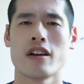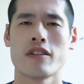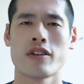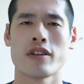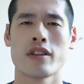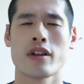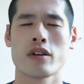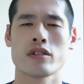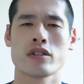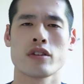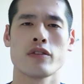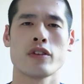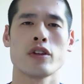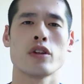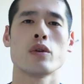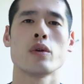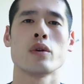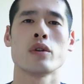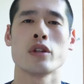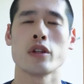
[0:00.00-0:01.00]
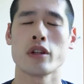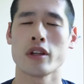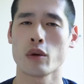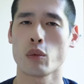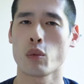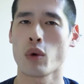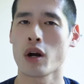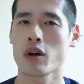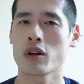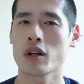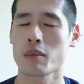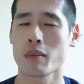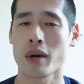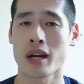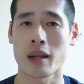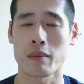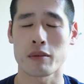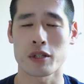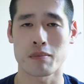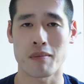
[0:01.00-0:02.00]
For those of you who are new here, welcome, my
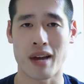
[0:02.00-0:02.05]
name is